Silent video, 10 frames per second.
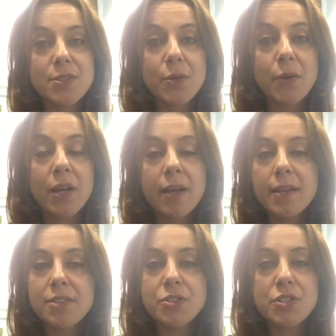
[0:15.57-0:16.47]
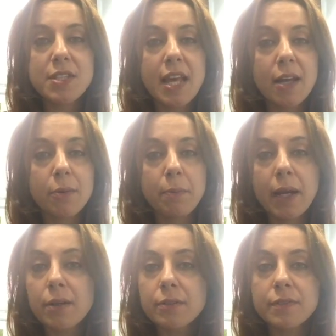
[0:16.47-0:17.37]
So that's just how
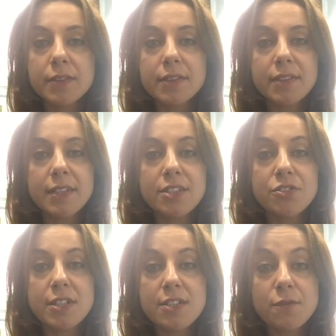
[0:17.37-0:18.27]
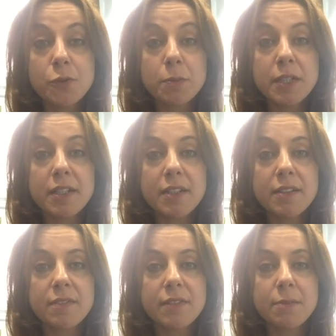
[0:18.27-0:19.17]
powerful and
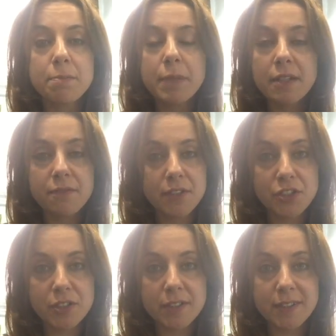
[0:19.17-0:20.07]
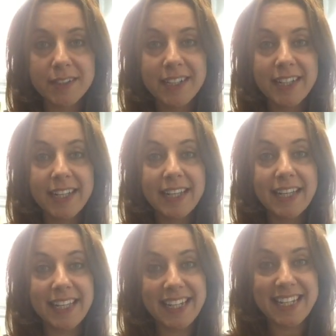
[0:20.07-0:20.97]
transformative and beneficial
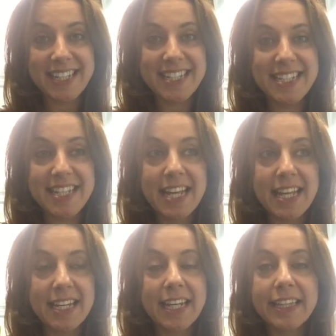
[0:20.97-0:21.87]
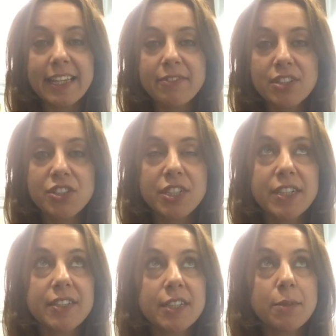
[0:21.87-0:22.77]
it is, and I'd love to
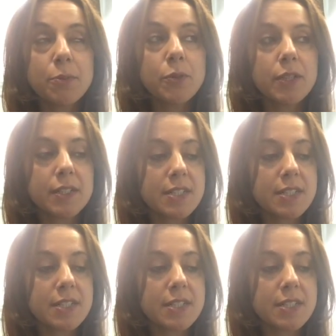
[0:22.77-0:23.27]
share a little more.